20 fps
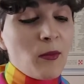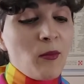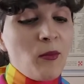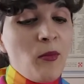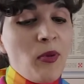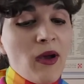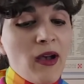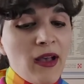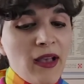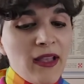
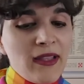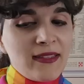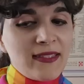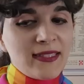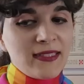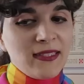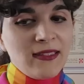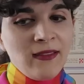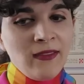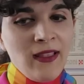
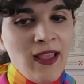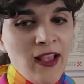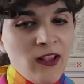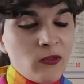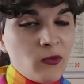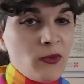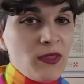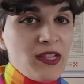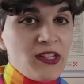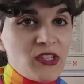But the
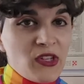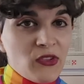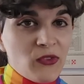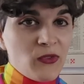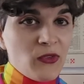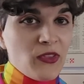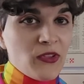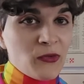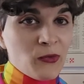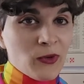
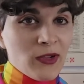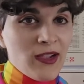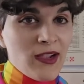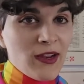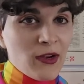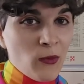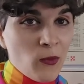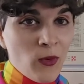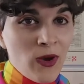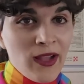explanations for this were
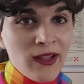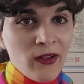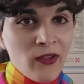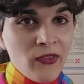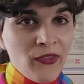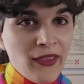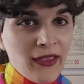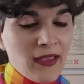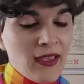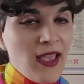kind of
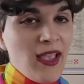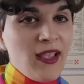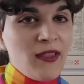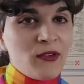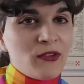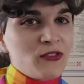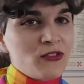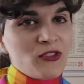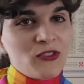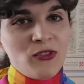wild, like,
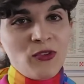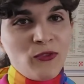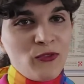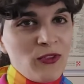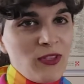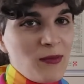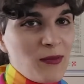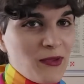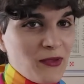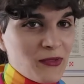hey, there's just no
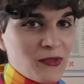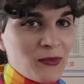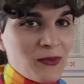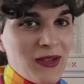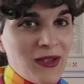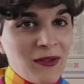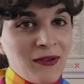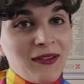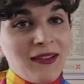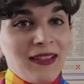females
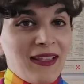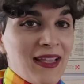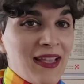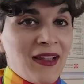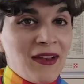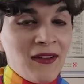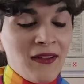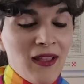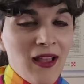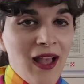around
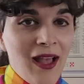again.